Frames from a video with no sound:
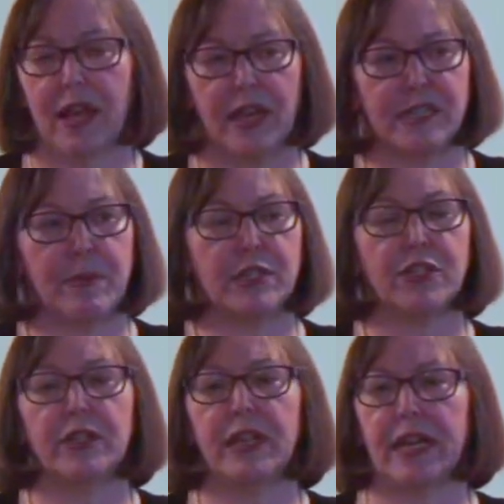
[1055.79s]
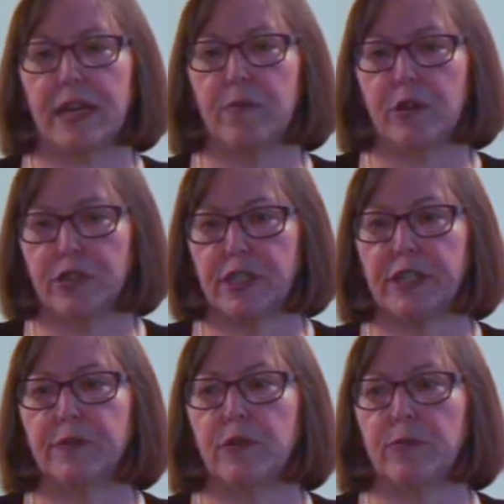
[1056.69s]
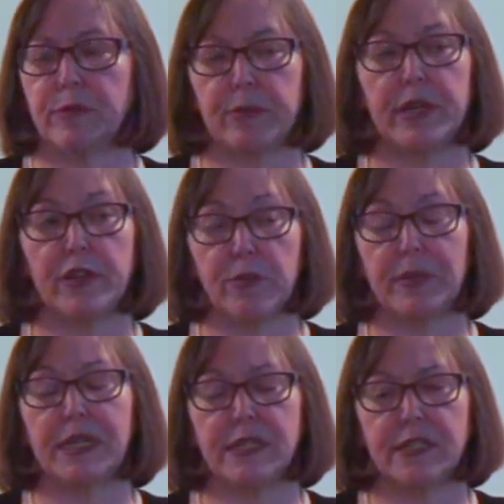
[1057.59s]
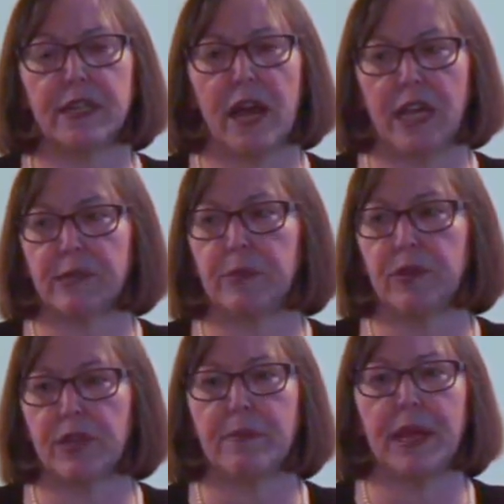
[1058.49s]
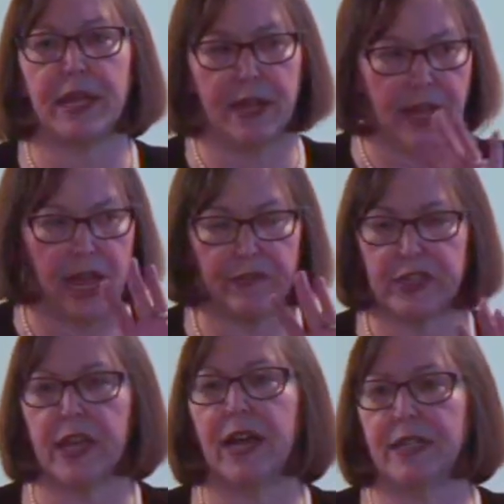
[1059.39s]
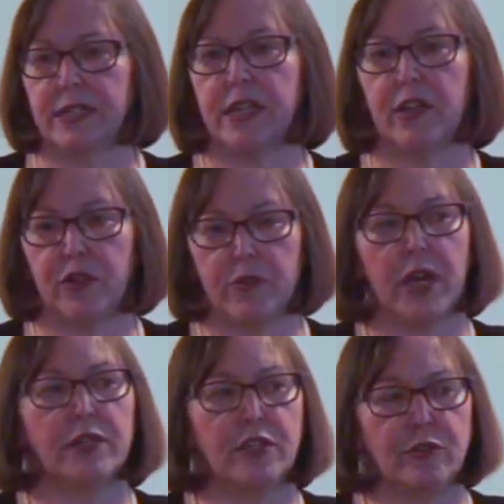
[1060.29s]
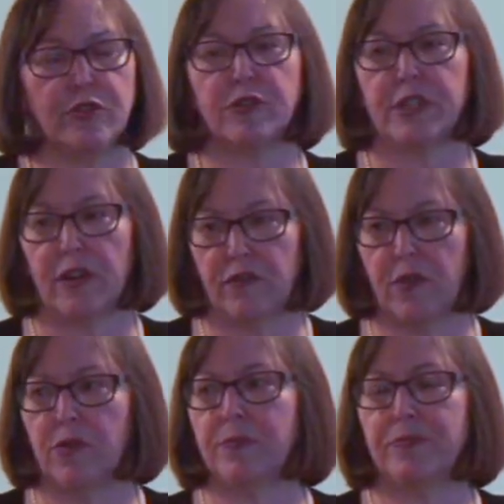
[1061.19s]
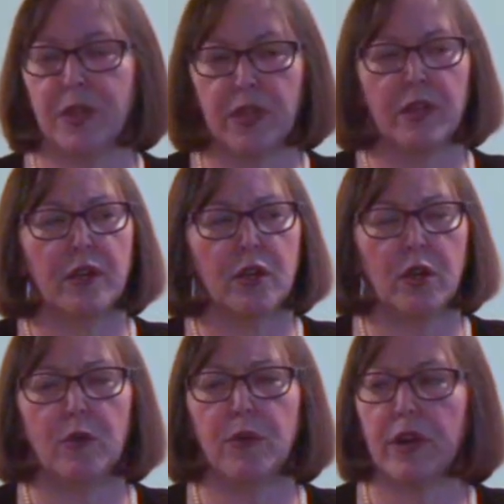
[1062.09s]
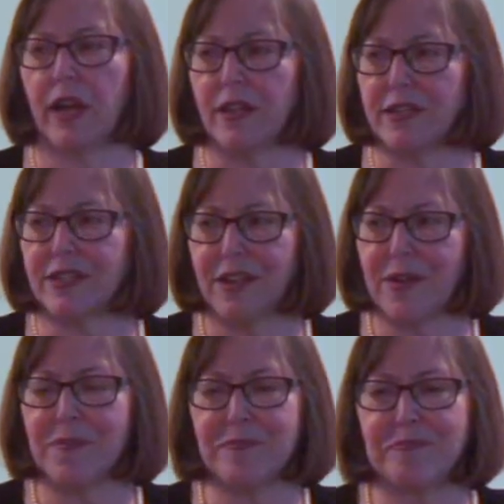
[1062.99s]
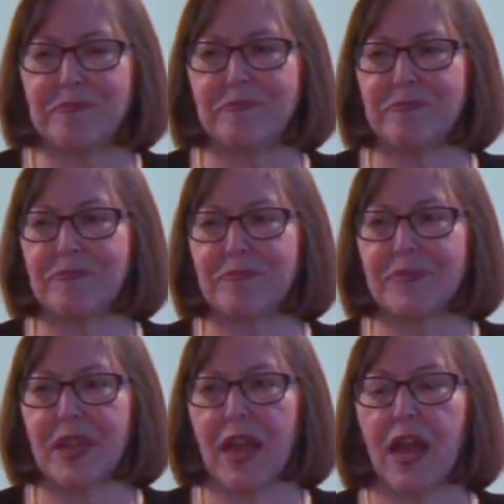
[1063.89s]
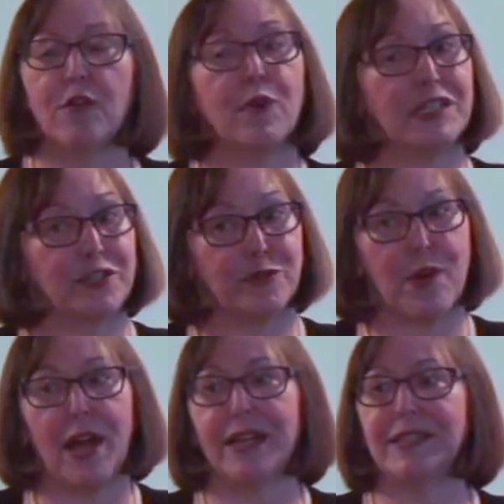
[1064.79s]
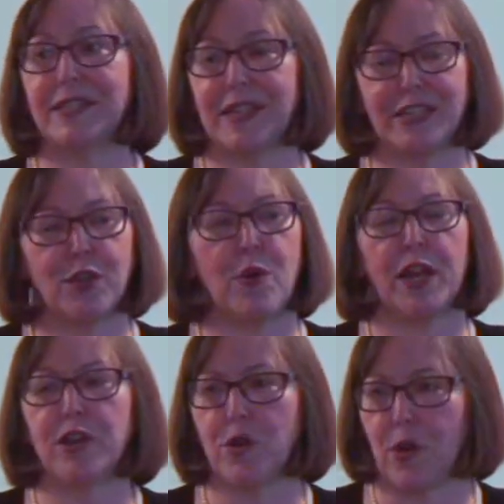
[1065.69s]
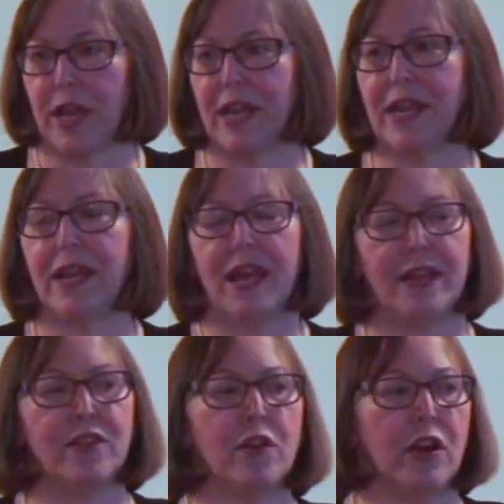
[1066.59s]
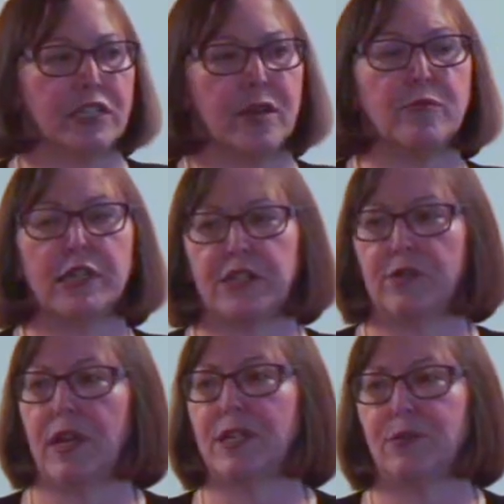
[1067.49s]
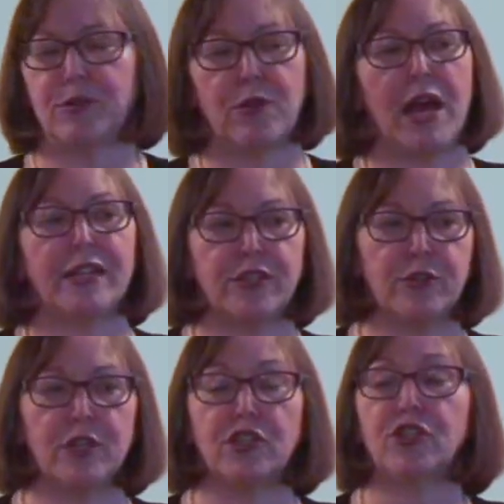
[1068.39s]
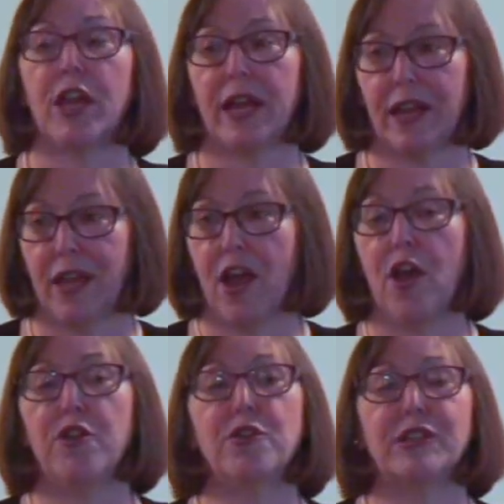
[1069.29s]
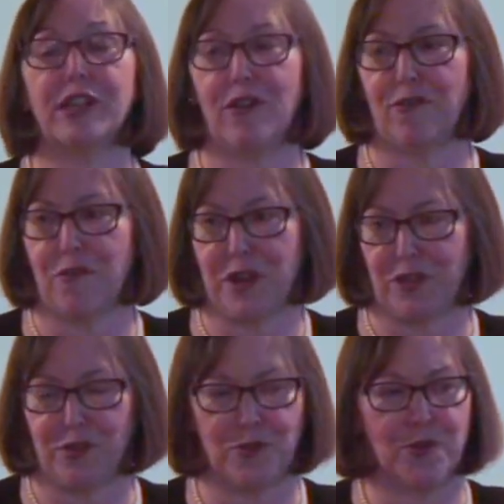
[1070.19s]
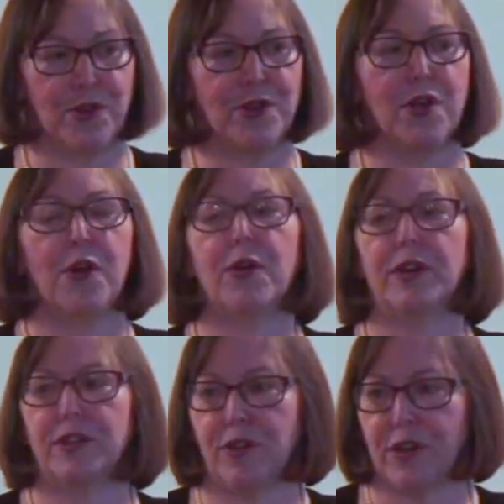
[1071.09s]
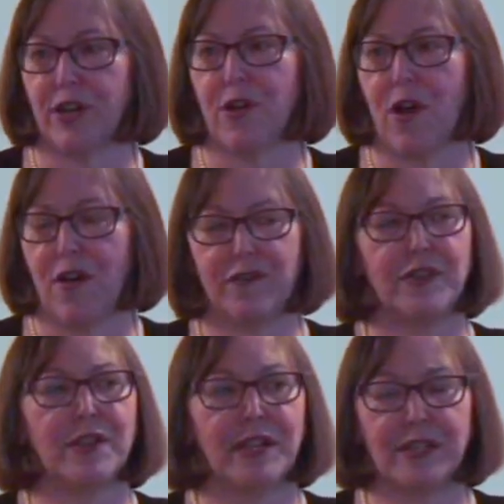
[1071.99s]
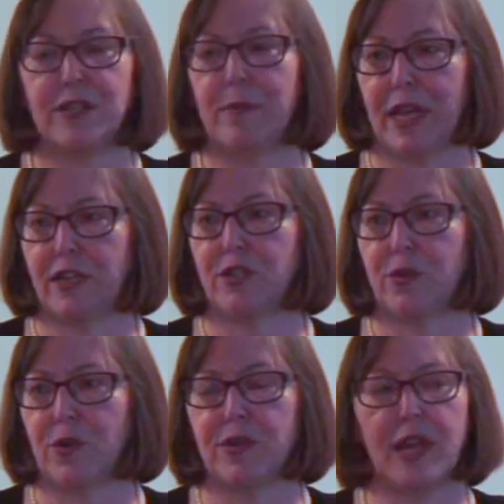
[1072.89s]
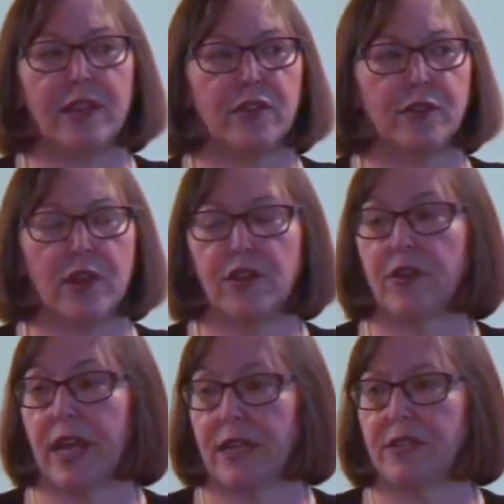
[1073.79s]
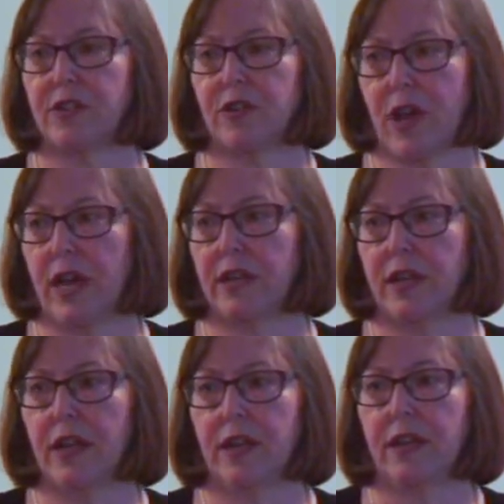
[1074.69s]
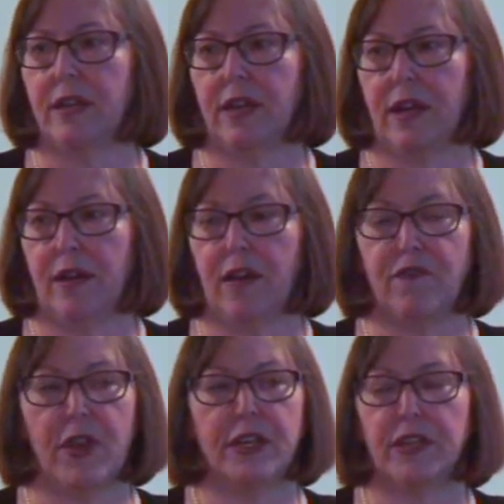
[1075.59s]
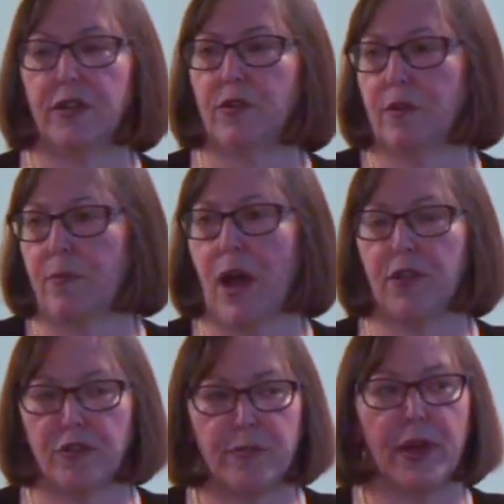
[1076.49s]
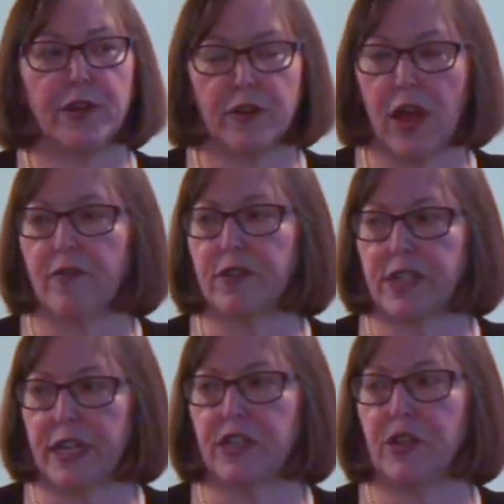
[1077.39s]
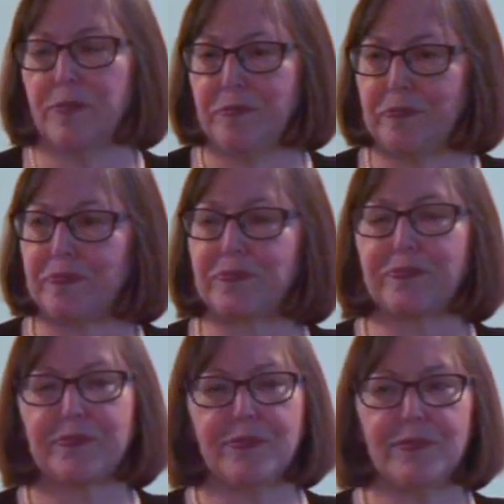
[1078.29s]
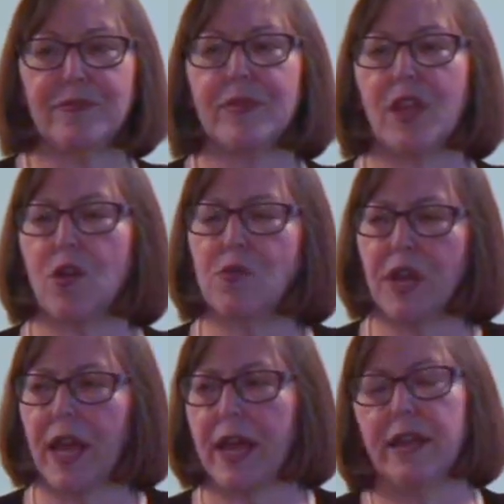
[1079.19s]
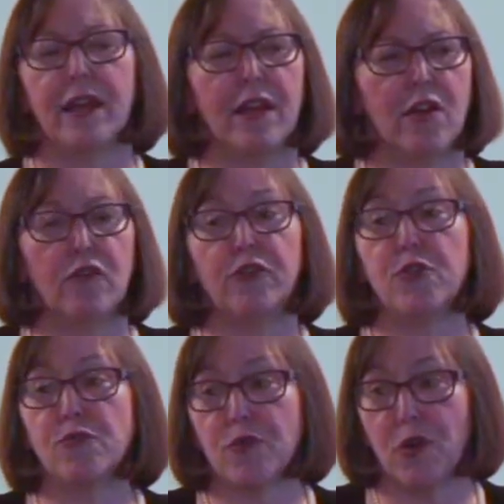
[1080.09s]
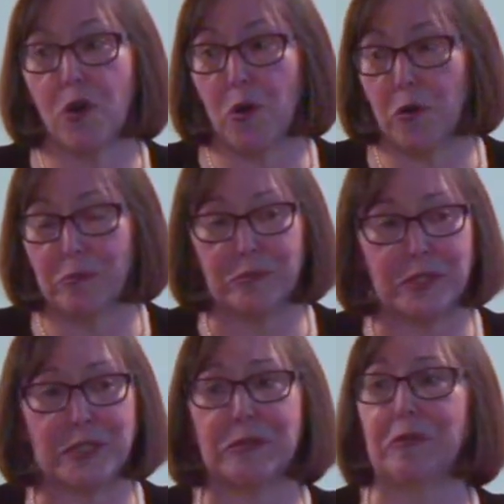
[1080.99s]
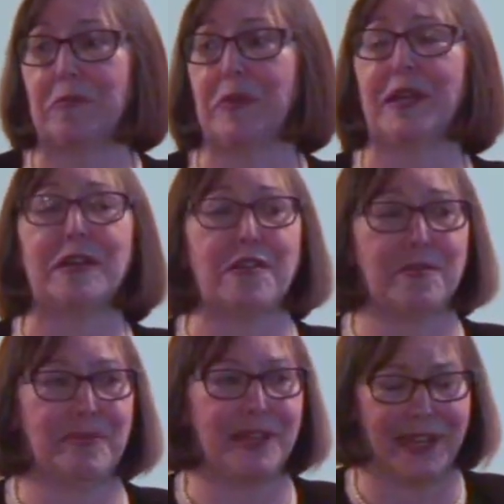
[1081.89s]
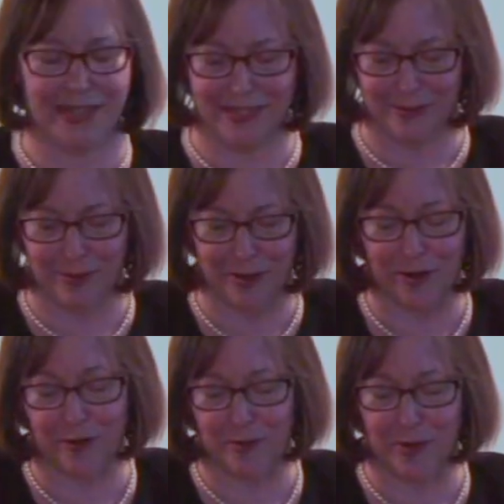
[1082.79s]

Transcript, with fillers: especially like in emergency rooms, but in other places of the hospital, they may have signs telling you not to use your cell phone. Where else? Restaurants, it's quite annoying, and there are some restaurants which will ask you to check your cell phone at the door or to turn it off to, to make sure that their other guests are not uh, offended or bothered by your conversation. Okay. Funeral homes would be another place where it would